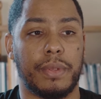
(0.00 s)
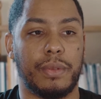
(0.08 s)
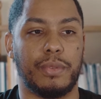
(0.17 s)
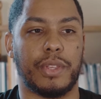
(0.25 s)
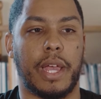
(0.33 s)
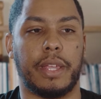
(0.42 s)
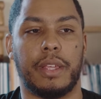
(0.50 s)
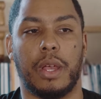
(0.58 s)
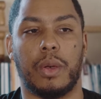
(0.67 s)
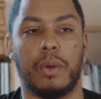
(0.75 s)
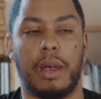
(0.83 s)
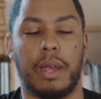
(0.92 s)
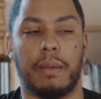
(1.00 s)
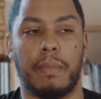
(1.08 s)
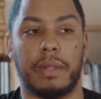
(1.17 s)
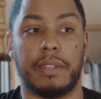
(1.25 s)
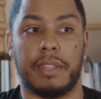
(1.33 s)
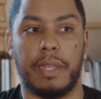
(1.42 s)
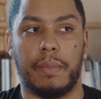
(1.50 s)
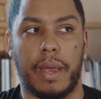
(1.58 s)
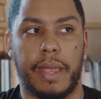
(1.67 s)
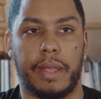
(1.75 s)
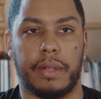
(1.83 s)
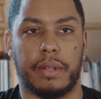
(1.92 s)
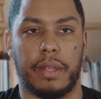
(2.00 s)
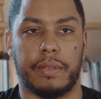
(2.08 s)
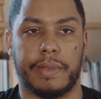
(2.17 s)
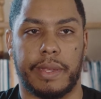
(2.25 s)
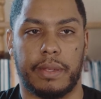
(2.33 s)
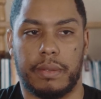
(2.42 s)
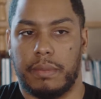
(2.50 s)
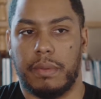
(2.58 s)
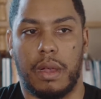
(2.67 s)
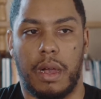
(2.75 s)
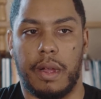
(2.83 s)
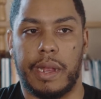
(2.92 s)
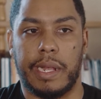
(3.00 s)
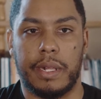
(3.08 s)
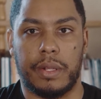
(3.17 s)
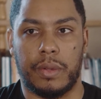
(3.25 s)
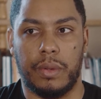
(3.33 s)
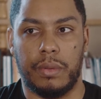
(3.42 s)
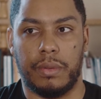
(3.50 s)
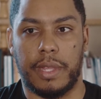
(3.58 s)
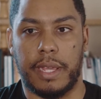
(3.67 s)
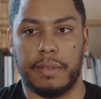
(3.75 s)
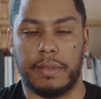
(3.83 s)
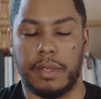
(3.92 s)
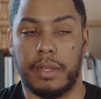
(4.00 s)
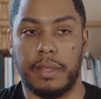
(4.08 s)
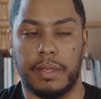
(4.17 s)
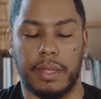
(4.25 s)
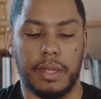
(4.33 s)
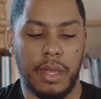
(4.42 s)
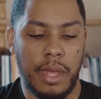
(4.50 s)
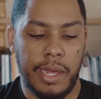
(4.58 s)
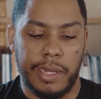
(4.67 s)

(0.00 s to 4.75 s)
She was like, yo, I just did my hair. And I was like, all right, cool, that's a good thing.